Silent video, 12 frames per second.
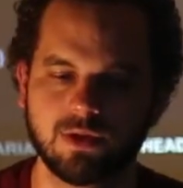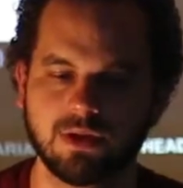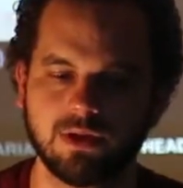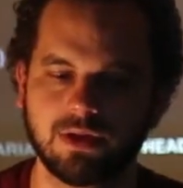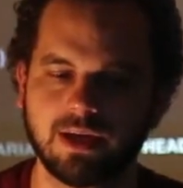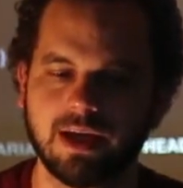you
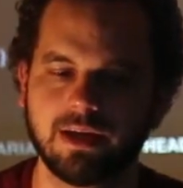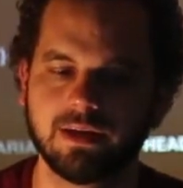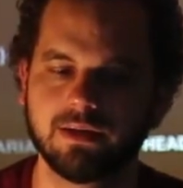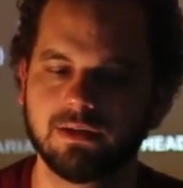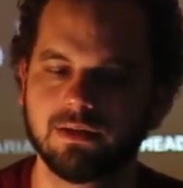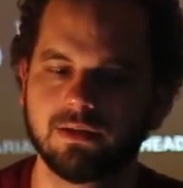could look at
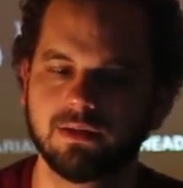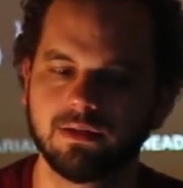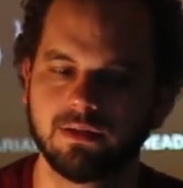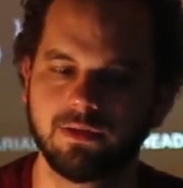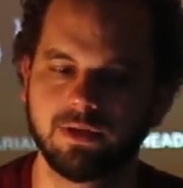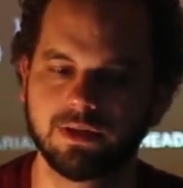it,
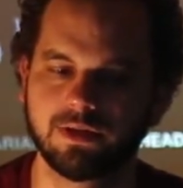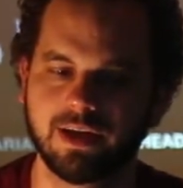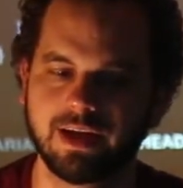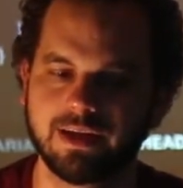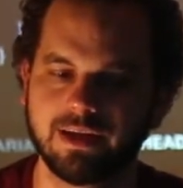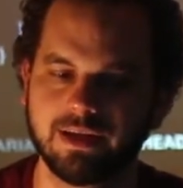you get
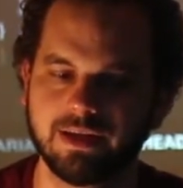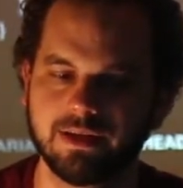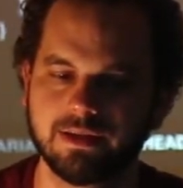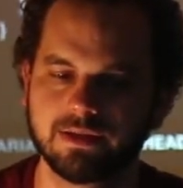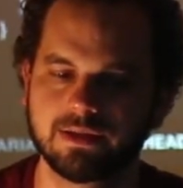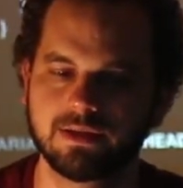the
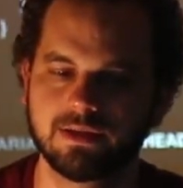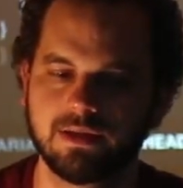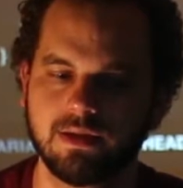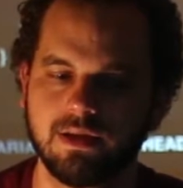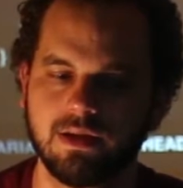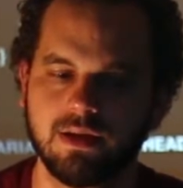IDs,
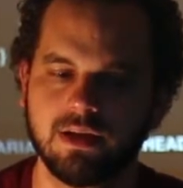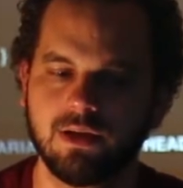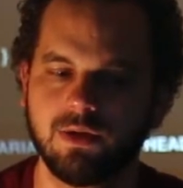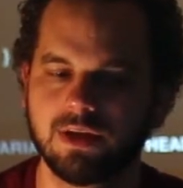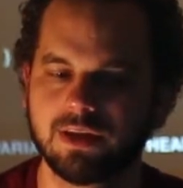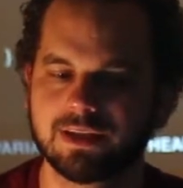
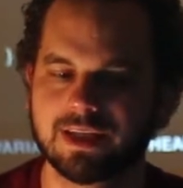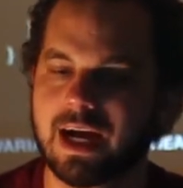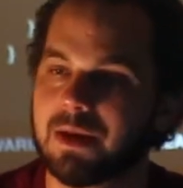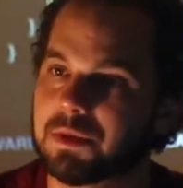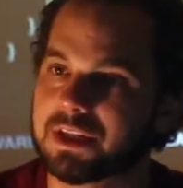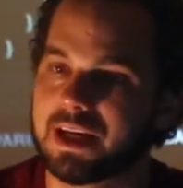you get the
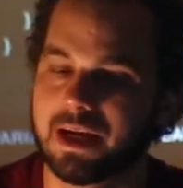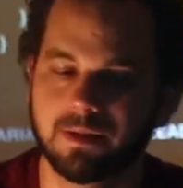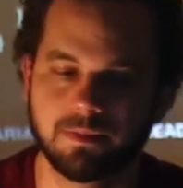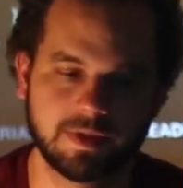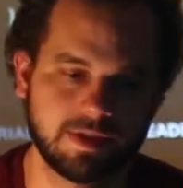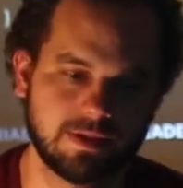
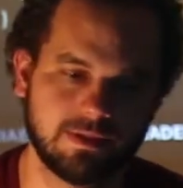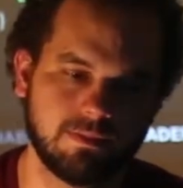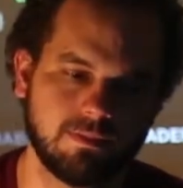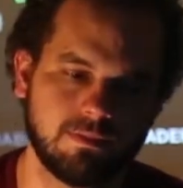timestamps.